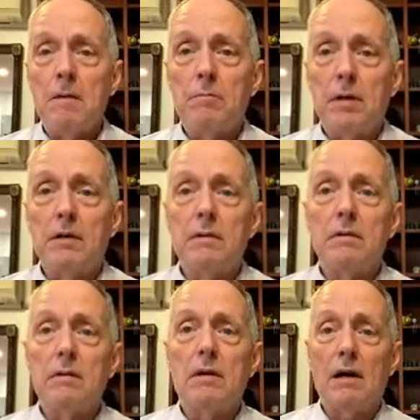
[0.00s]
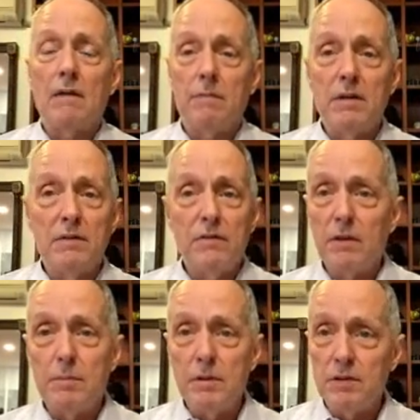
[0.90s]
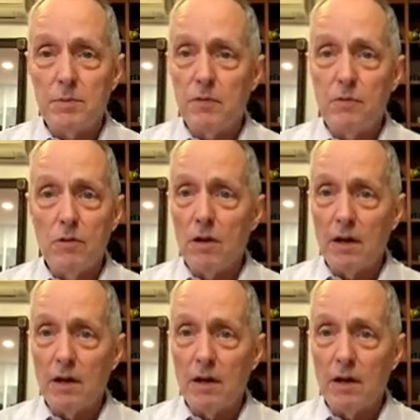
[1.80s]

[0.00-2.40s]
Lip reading: But I've been in the Philippines before